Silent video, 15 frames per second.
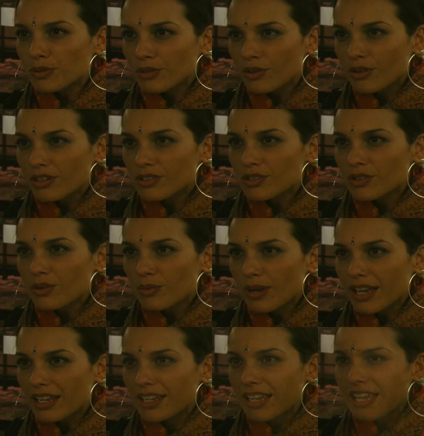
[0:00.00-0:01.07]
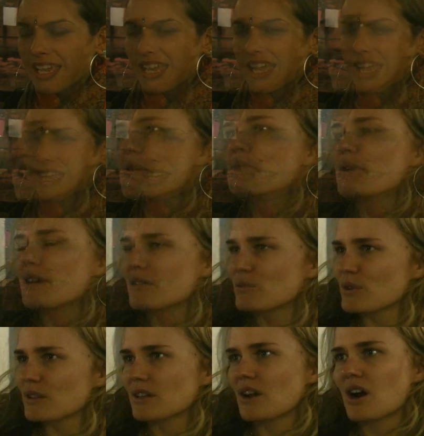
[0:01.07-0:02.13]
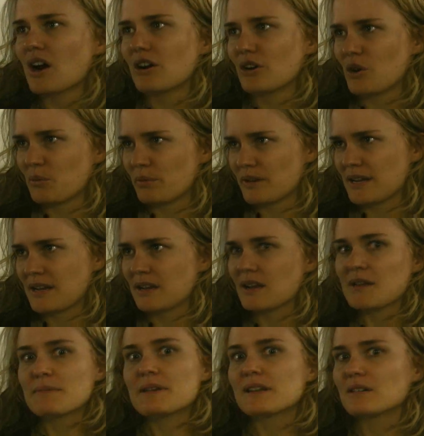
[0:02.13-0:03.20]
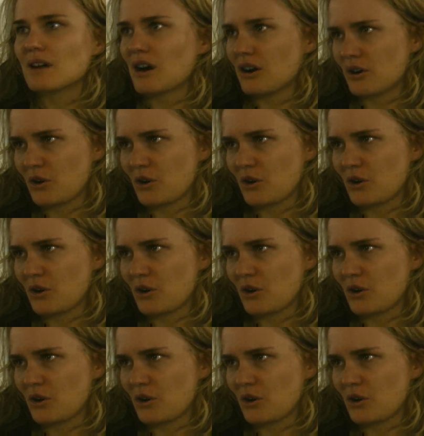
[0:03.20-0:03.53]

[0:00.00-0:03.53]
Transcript: pure and so right, but really heart opening. I mean, heart